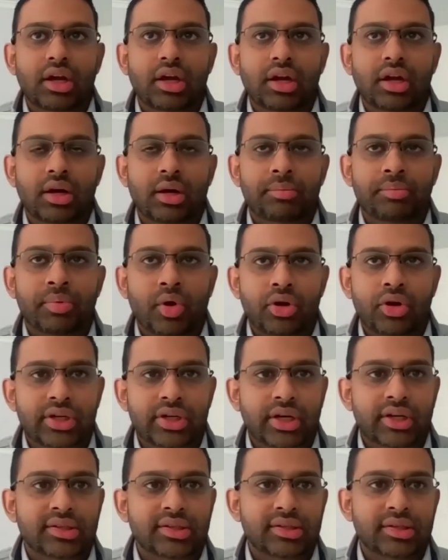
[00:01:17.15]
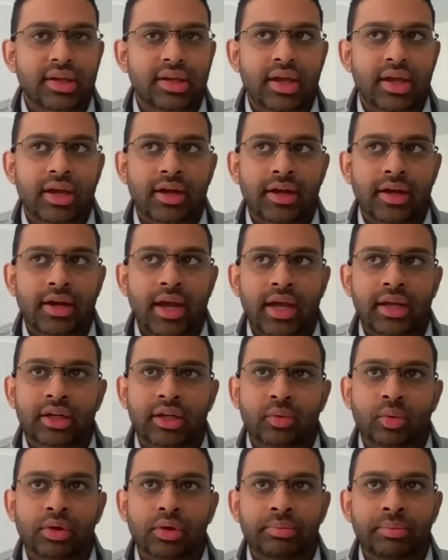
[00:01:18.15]
Uh, projects uh, and
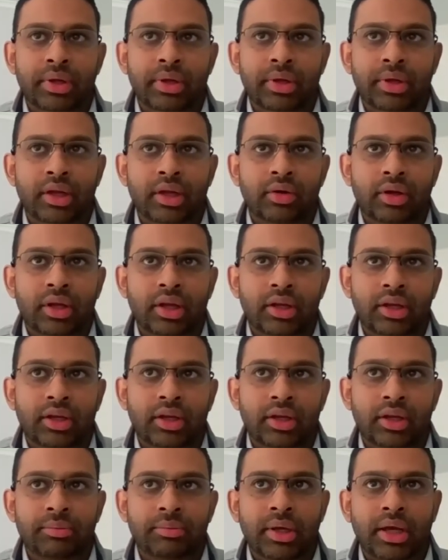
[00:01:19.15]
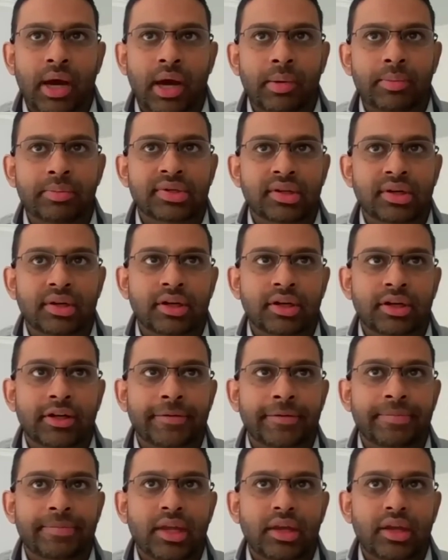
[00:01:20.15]
it will it, it becomes uh,
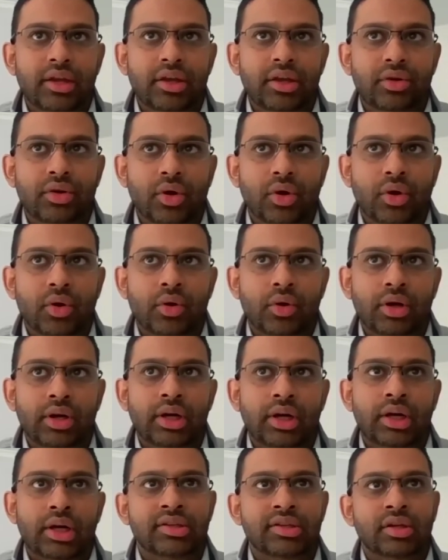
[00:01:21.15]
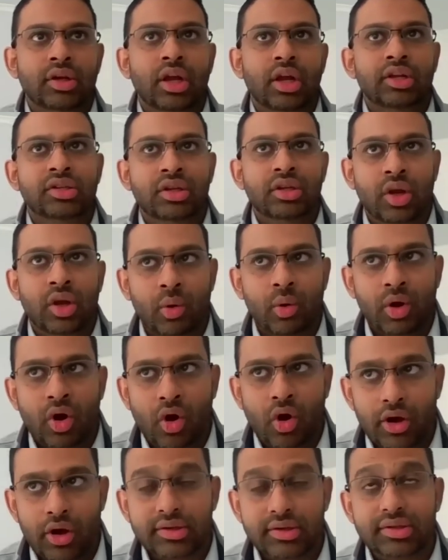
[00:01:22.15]
you know it's a, it's a lower
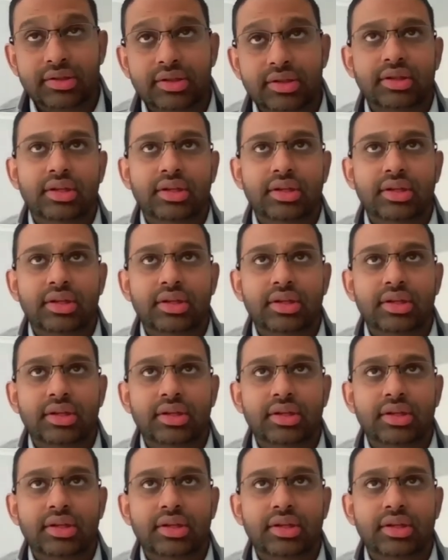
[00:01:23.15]
cost